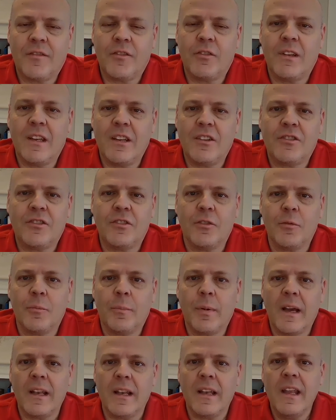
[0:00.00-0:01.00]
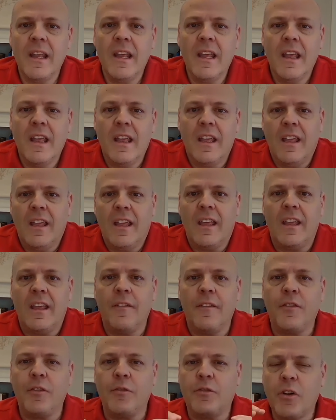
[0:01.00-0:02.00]
need to. But
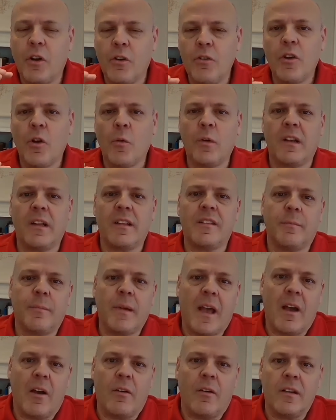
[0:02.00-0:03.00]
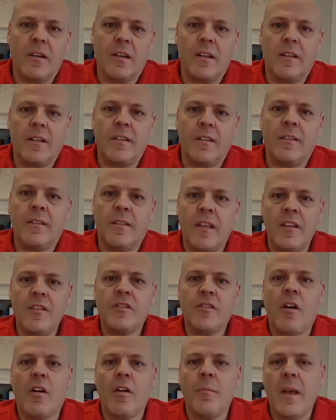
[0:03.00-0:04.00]
if you don't know what it's about, these
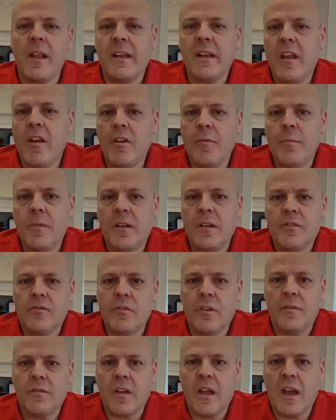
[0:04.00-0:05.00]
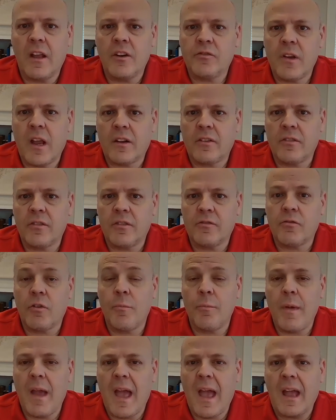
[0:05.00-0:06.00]
are Medicare Administrative Contractors, or
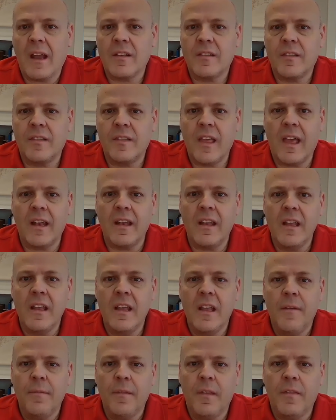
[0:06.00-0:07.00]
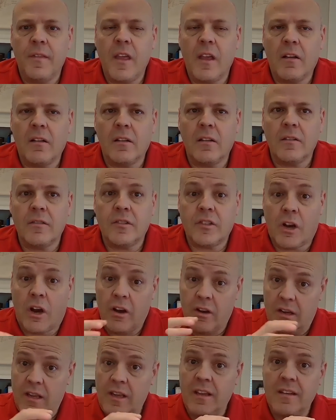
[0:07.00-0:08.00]
MACs, that they'll
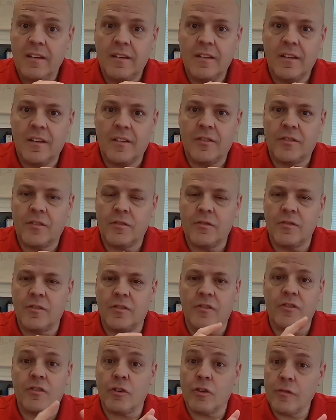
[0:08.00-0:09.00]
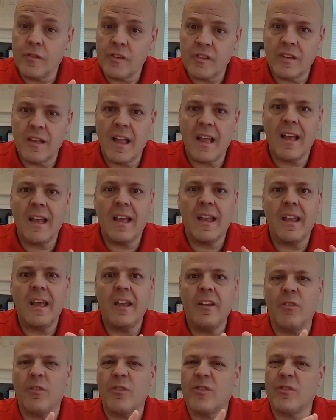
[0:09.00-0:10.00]
target a certain service
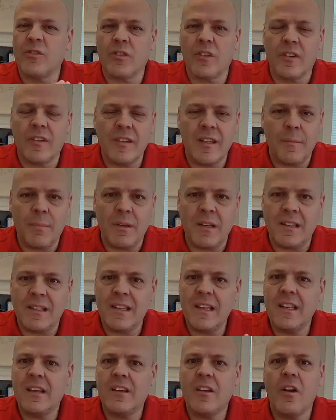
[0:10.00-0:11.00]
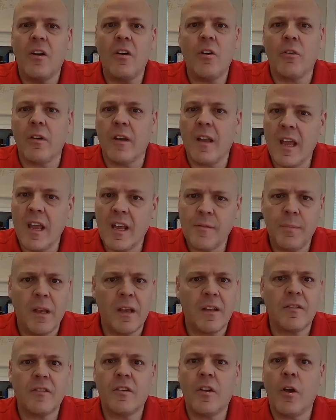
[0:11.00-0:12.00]
line or certain CPT code or
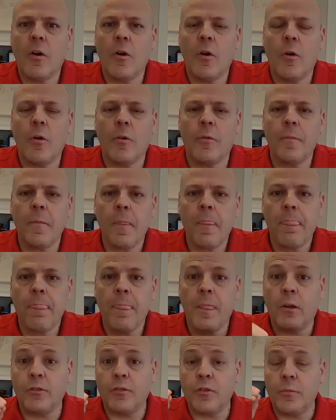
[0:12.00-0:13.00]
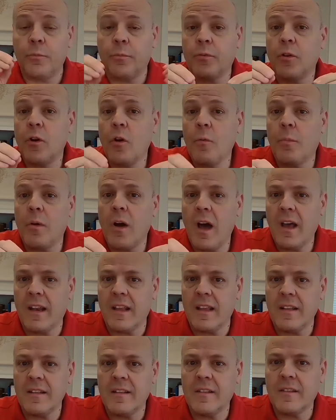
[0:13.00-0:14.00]
HCPCS code. They'll do probe
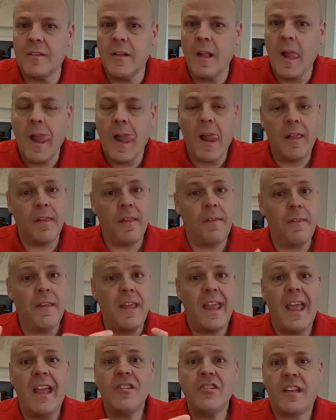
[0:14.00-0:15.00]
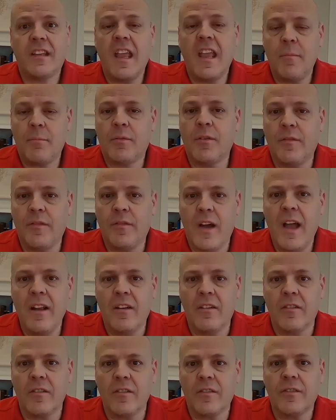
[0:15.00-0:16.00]
audits. Then they educate
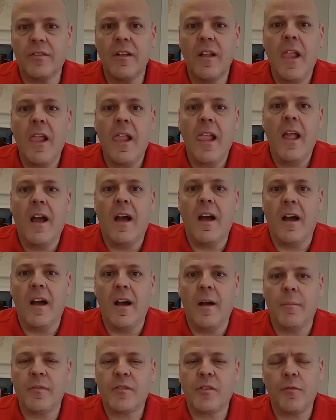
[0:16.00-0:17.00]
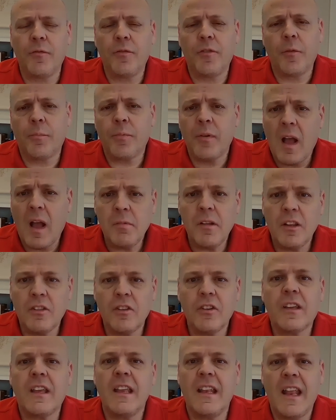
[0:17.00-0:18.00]
providers. So they're probably
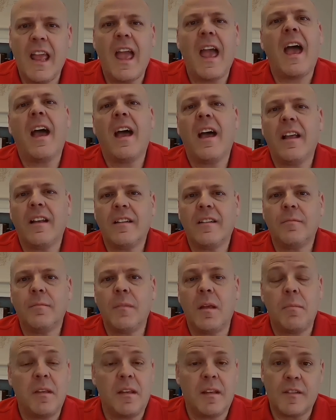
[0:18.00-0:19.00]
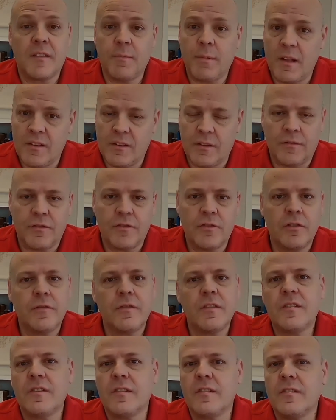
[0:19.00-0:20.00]
looking at maybe expensive
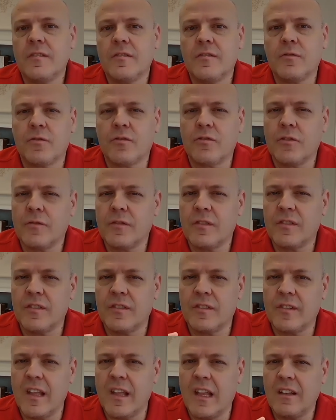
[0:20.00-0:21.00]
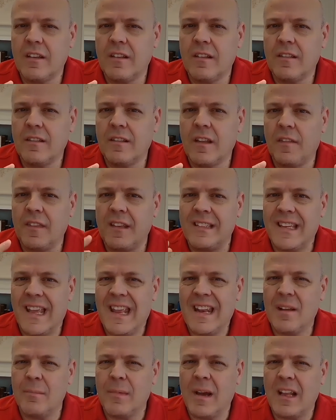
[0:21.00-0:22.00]
services or services that the
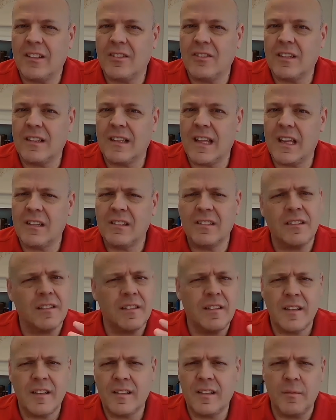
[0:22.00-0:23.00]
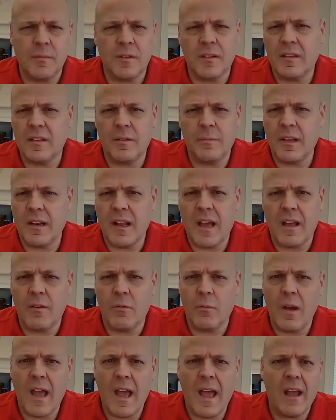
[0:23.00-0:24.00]
data might look like, this seems a little bit out
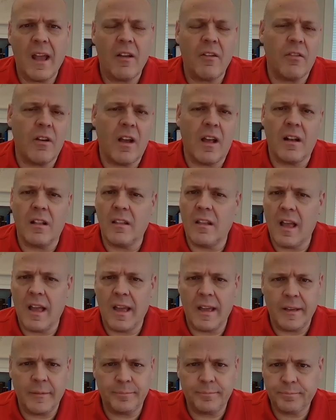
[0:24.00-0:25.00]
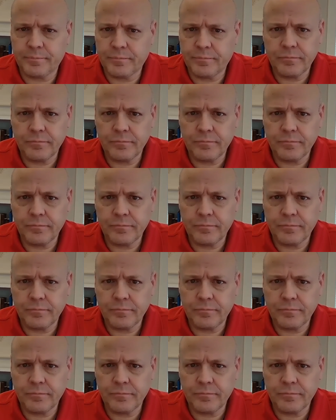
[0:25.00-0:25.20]
of whack or out of line.